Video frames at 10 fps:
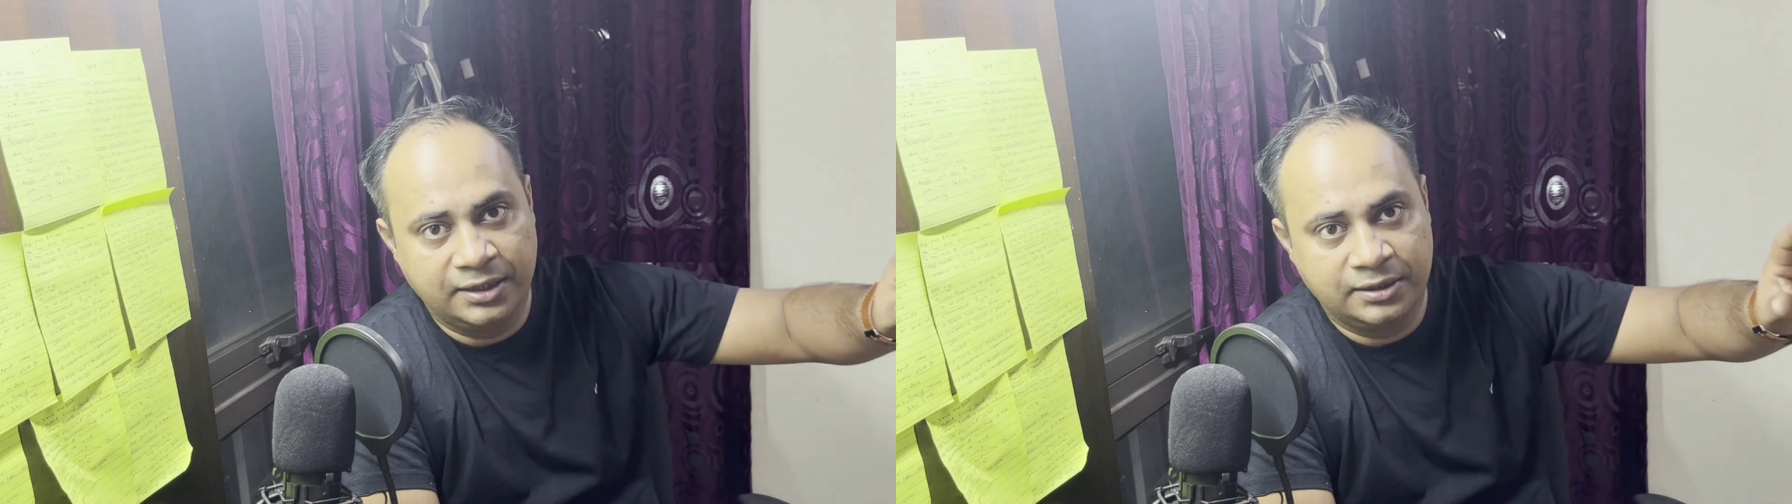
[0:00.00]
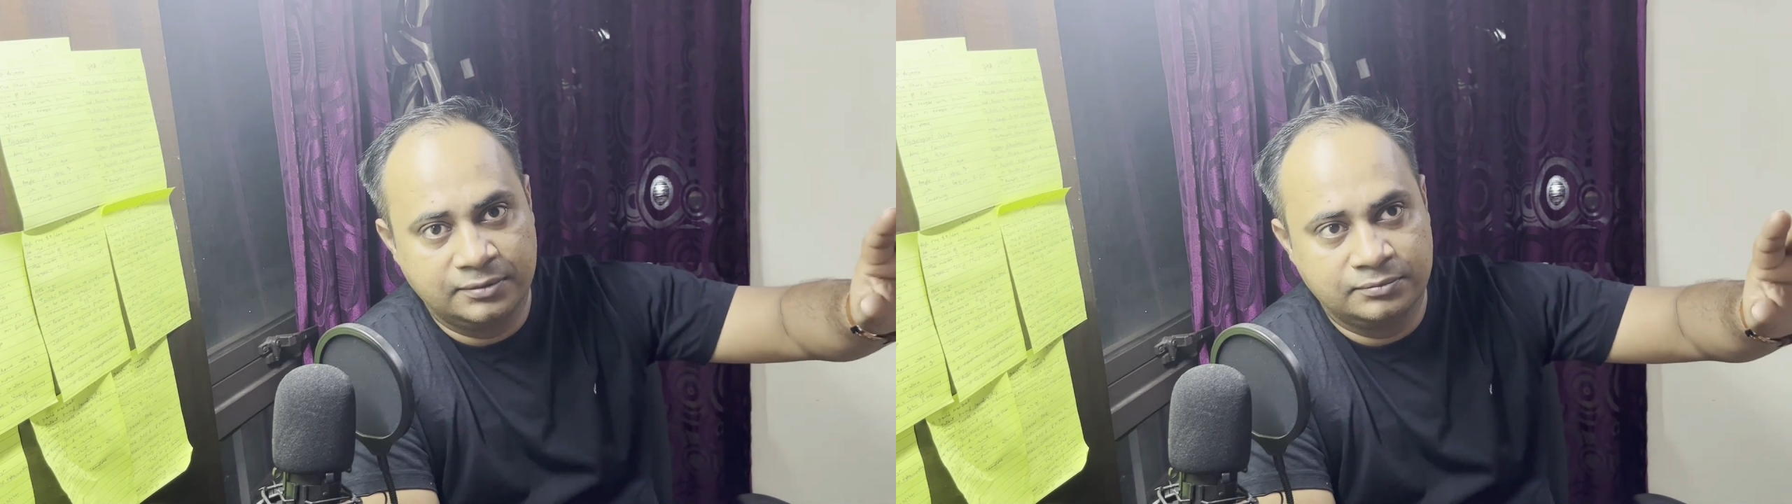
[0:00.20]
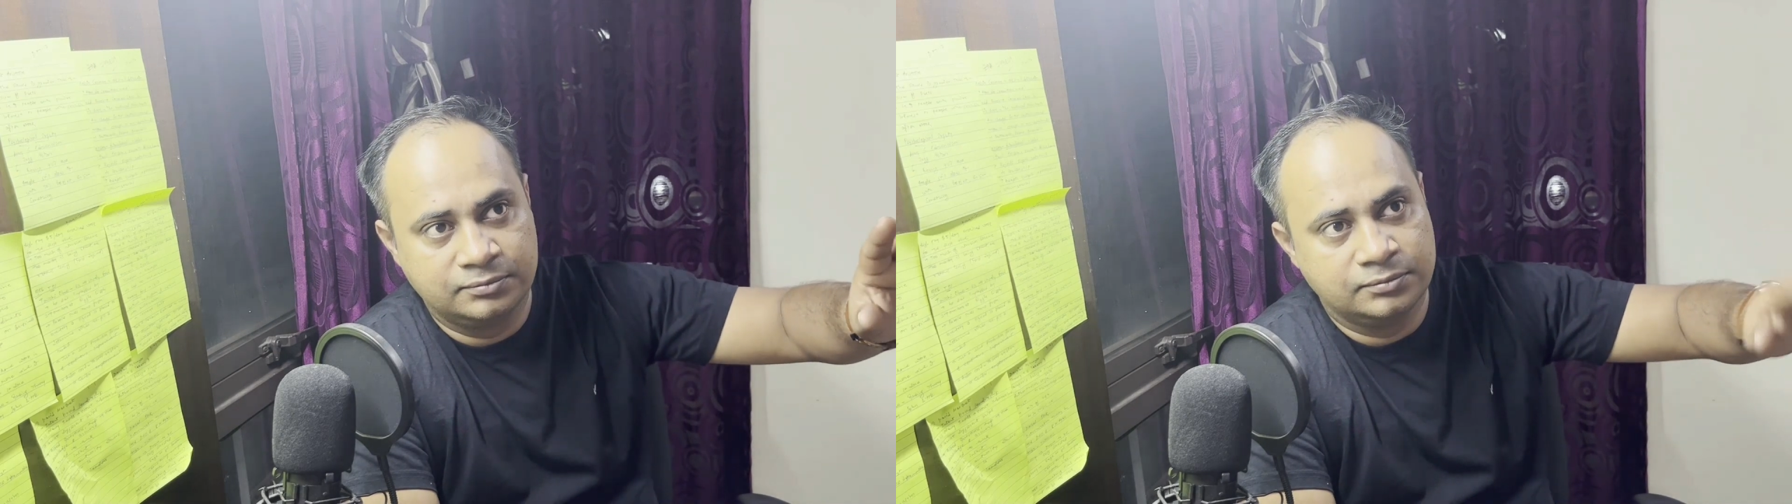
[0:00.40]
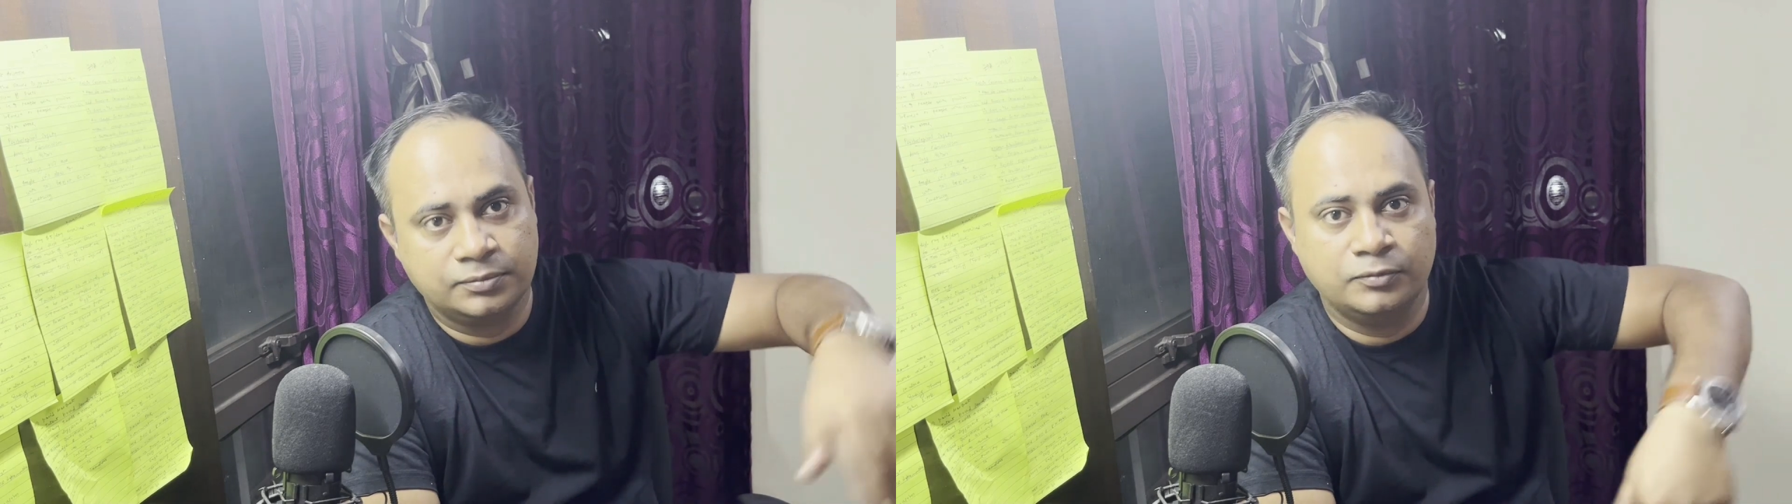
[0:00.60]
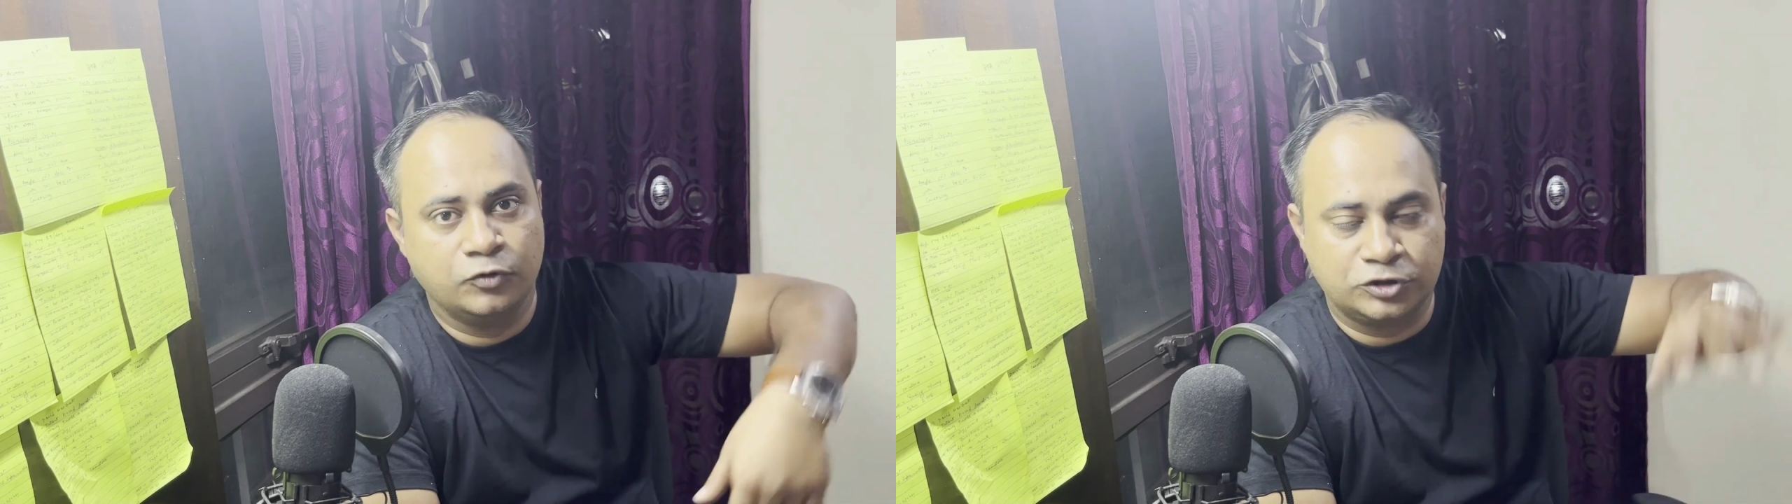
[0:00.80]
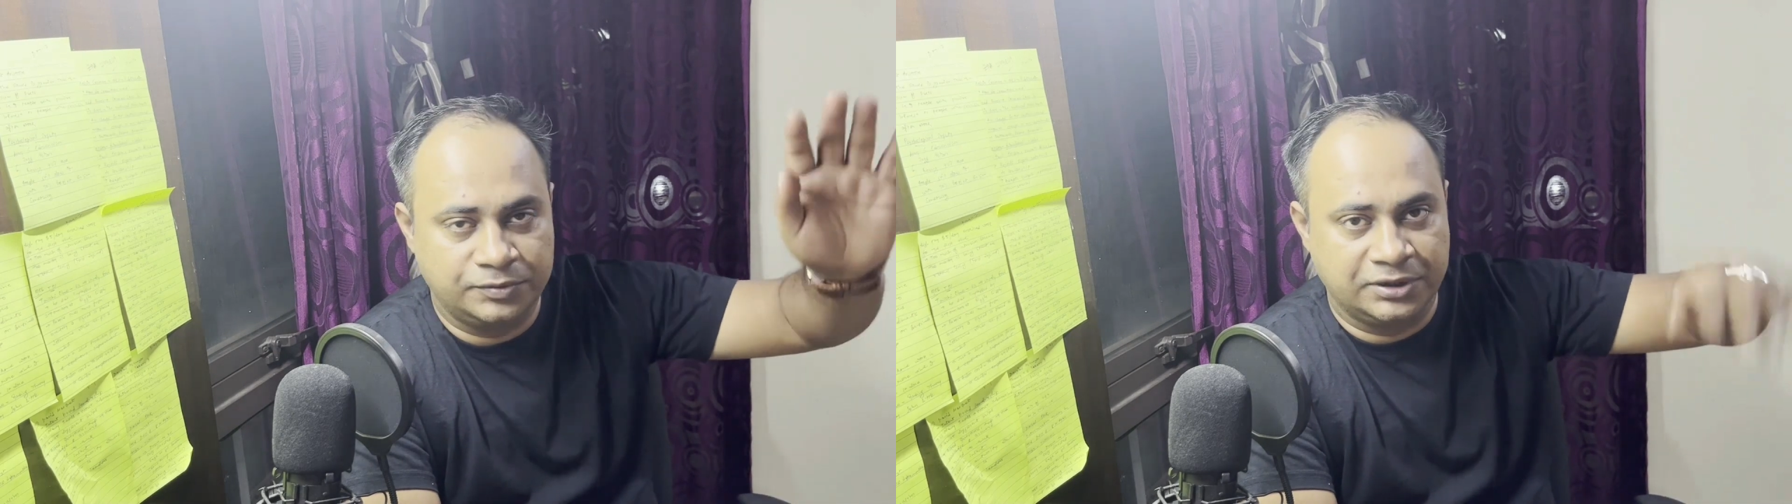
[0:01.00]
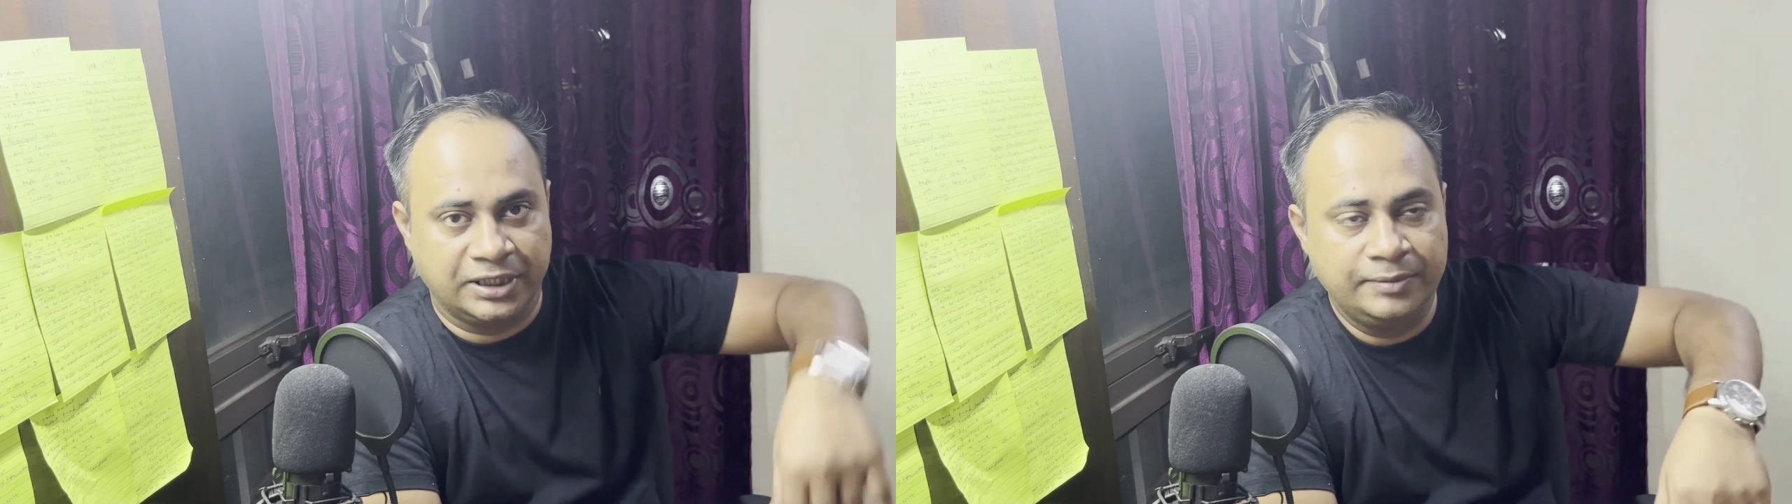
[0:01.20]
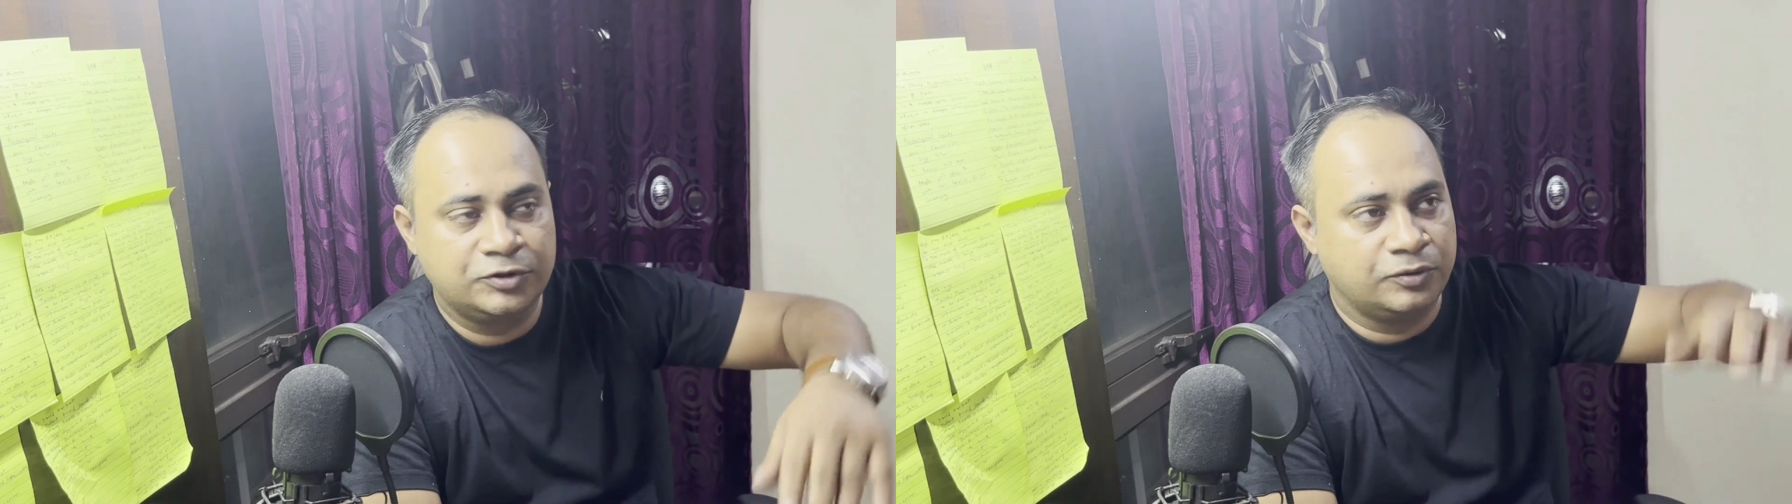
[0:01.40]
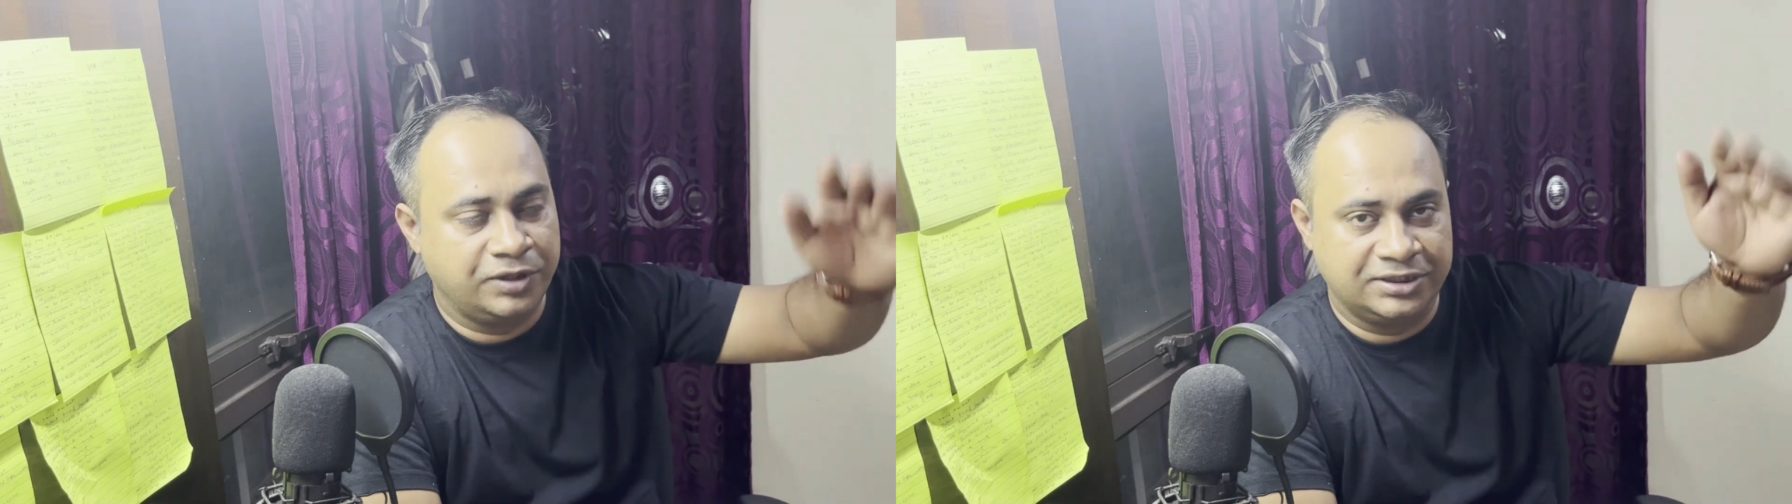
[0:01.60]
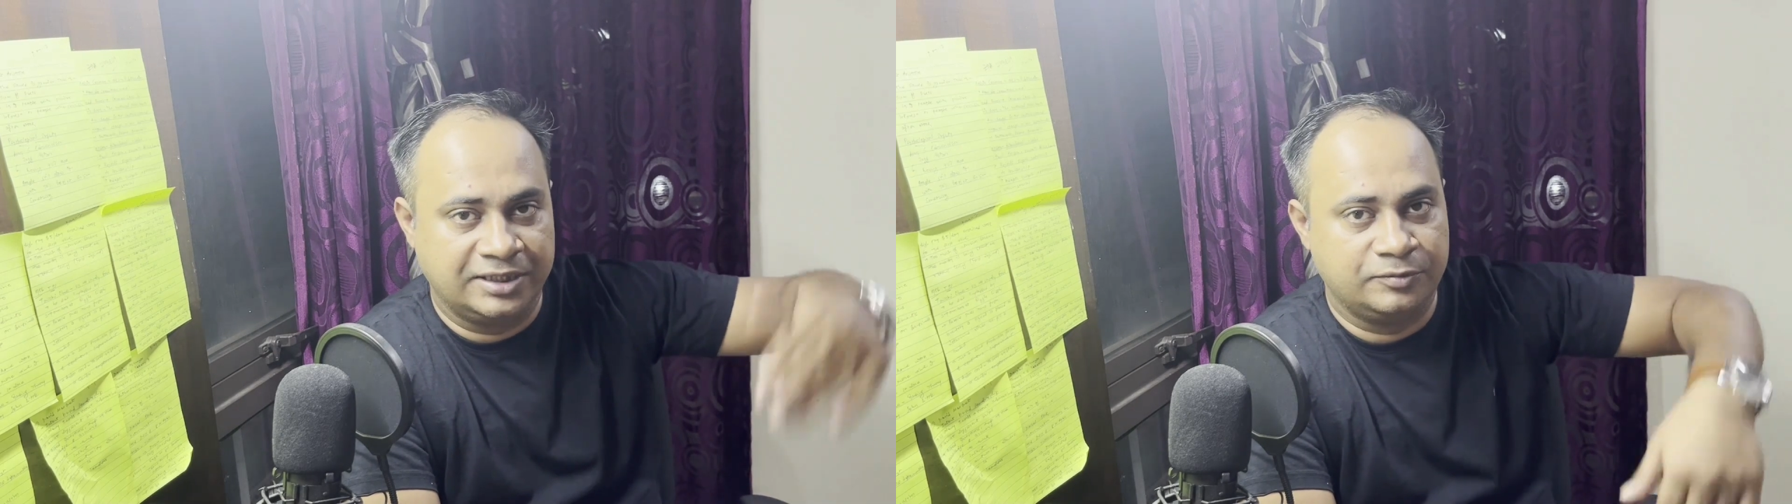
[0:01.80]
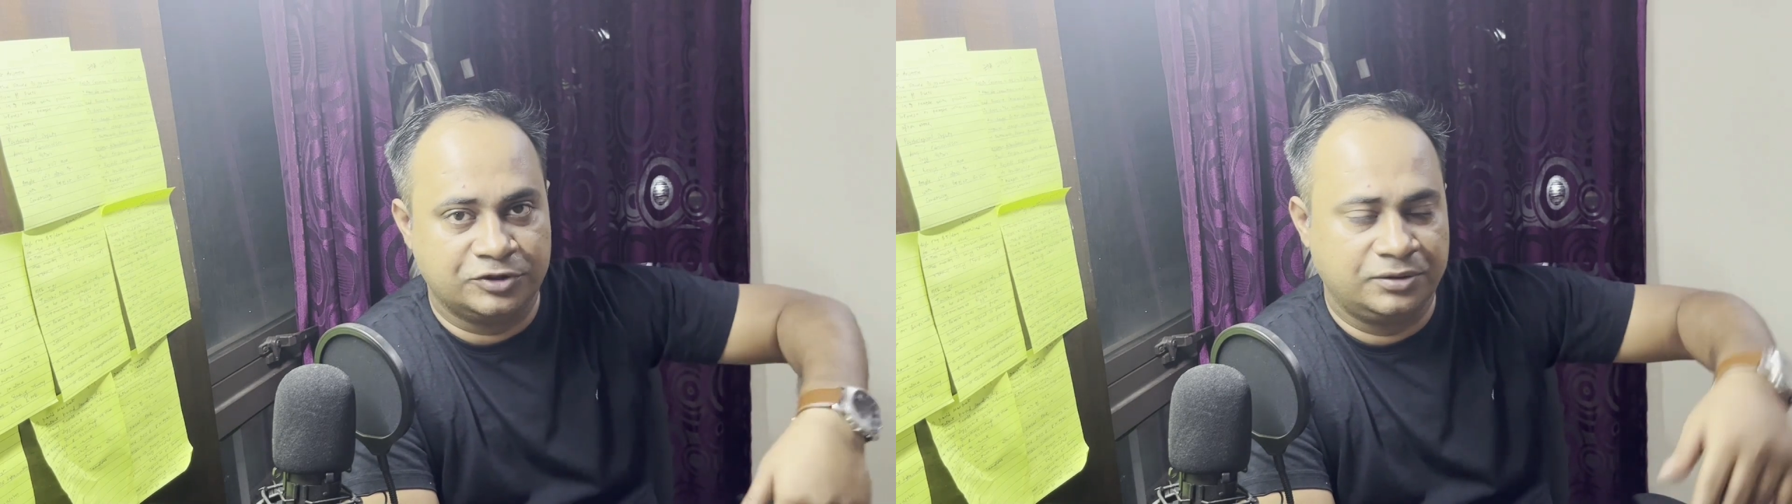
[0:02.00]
most of the time. So what is that most of the time?